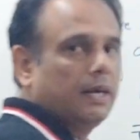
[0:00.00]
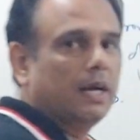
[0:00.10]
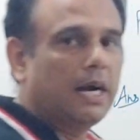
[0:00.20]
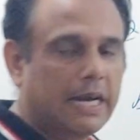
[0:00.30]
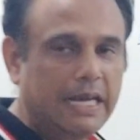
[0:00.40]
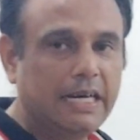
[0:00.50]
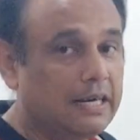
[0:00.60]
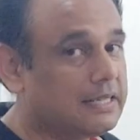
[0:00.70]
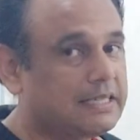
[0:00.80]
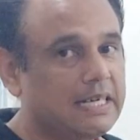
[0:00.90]
Again
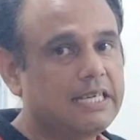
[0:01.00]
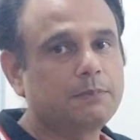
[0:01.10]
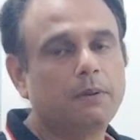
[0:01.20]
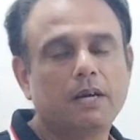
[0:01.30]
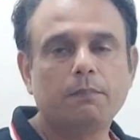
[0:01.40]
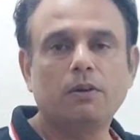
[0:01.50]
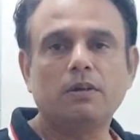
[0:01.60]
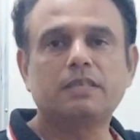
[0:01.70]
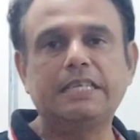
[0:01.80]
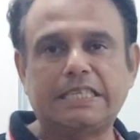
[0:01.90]
understand this part,
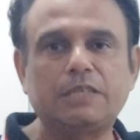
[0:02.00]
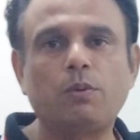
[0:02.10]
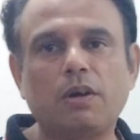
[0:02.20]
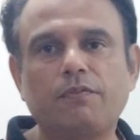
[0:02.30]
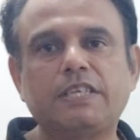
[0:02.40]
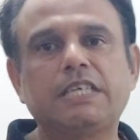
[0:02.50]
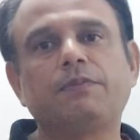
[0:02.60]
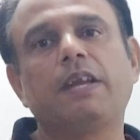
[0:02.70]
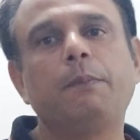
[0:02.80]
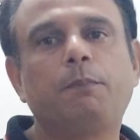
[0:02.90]
because this is what which is
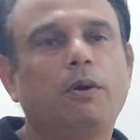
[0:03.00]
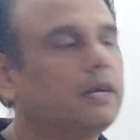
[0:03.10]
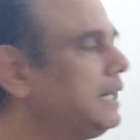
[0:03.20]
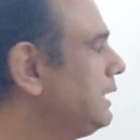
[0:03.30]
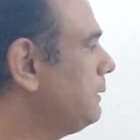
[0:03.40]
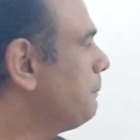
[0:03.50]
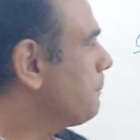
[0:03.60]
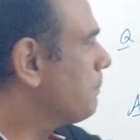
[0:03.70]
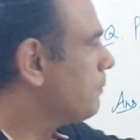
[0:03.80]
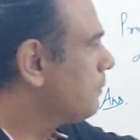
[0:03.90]
very important.
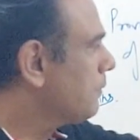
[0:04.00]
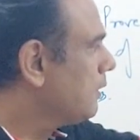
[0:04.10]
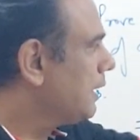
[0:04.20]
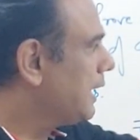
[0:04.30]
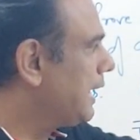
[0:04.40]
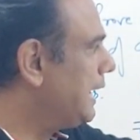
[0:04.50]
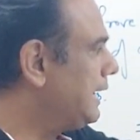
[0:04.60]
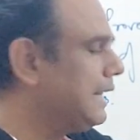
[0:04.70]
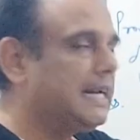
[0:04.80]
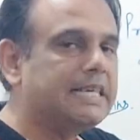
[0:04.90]

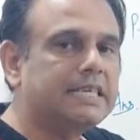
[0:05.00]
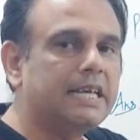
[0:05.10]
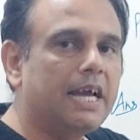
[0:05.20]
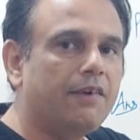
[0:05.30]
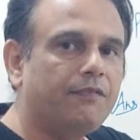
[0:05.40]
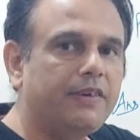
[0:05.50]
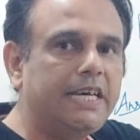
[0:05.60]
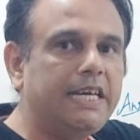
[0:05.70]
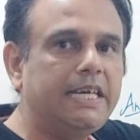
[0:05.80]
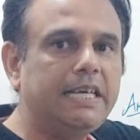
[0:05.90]
Integration ft
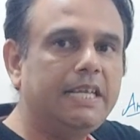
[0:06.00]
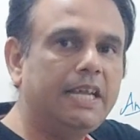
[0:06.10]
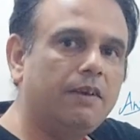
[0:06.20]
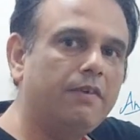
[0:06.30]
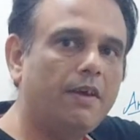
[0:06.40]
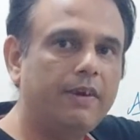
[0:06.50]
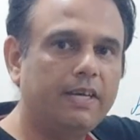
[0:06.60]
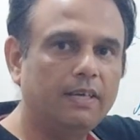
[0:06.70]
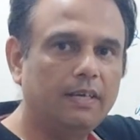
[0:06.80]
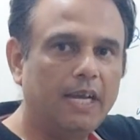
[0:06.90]
dt, there we have
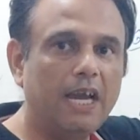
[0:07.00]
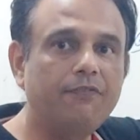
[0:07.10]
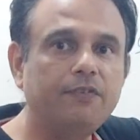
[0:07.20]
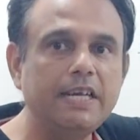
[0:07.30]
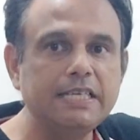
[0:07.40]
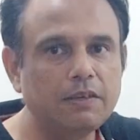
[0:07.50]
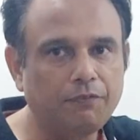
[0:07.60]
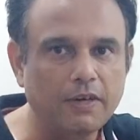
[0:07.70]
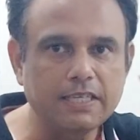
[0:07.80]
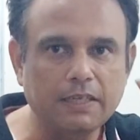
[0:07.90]
written ft is a
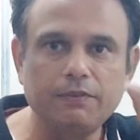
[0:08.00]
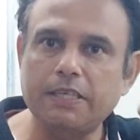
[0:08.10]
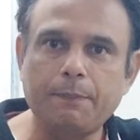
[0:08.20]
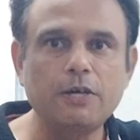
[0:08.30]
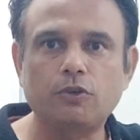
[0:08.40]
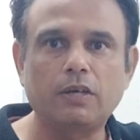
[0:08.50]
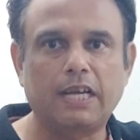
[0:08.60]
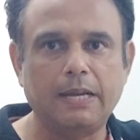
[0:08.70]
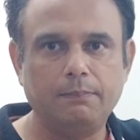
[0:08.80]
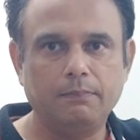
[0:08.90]
function which depends on
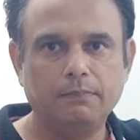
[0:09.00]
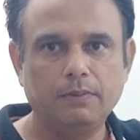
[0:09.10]
time.